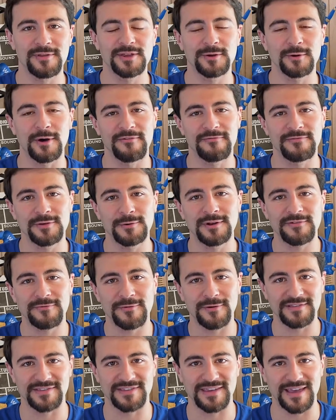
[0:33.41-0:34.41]
with you a few
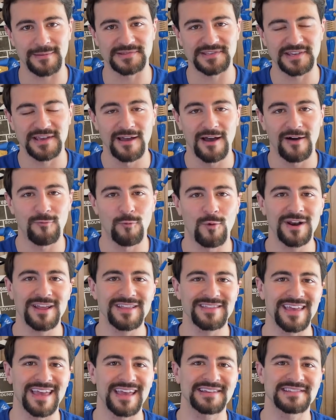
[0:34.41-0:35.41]
different tips of what
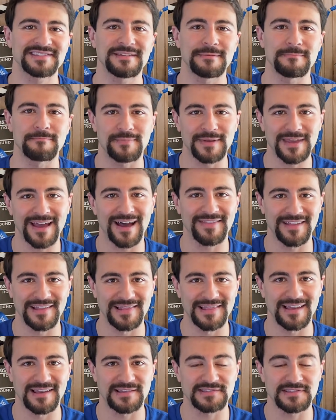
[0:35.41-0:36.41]
it takes to be on the
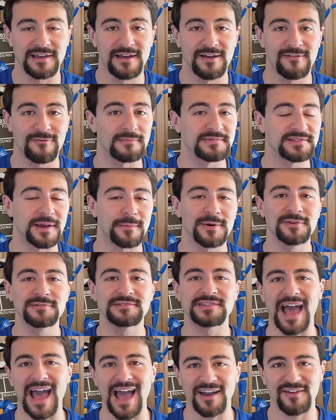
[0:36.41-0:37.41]
list from someone
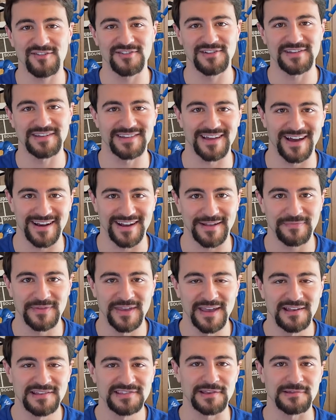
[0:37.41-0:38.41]
who's actually done it.
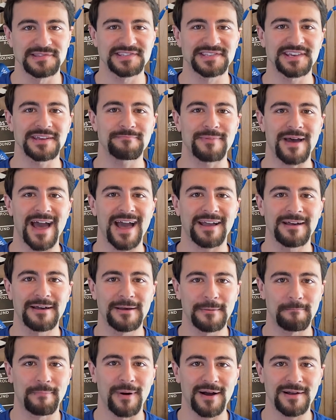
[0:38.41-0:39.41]
So sit back,
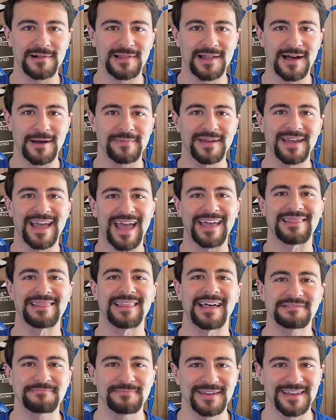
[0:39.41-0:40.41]
buckle up, and
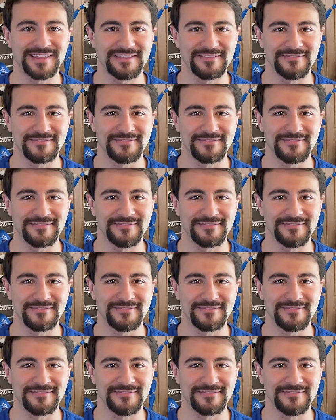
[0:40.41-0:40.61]
let's begin